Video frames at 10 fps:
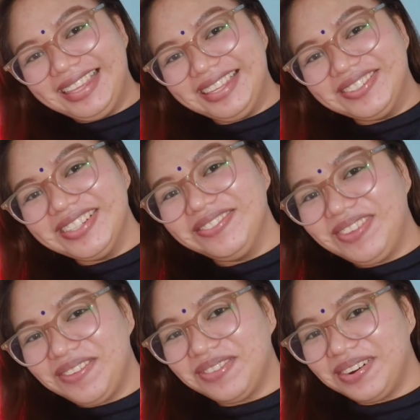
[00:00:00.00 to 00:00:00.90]
Ayun,
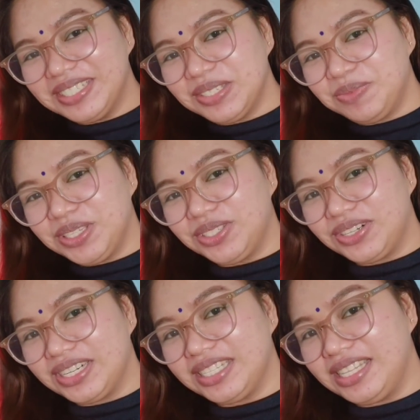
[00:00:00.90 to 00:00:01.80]
my mom's
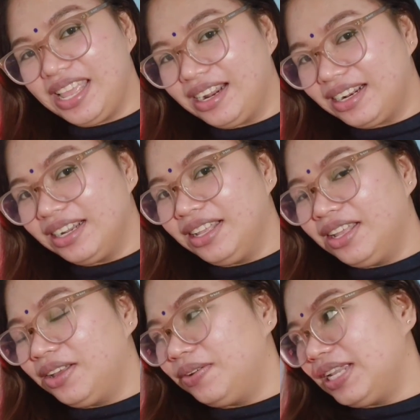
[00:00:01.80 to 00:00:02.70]
picture is there
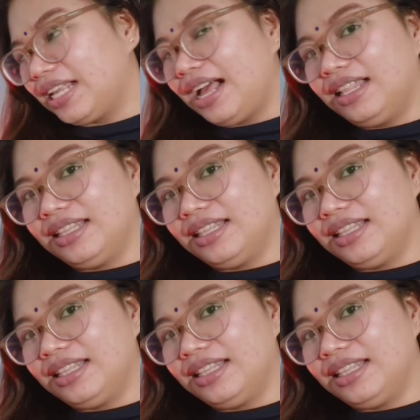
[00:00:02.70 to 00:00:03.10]
with a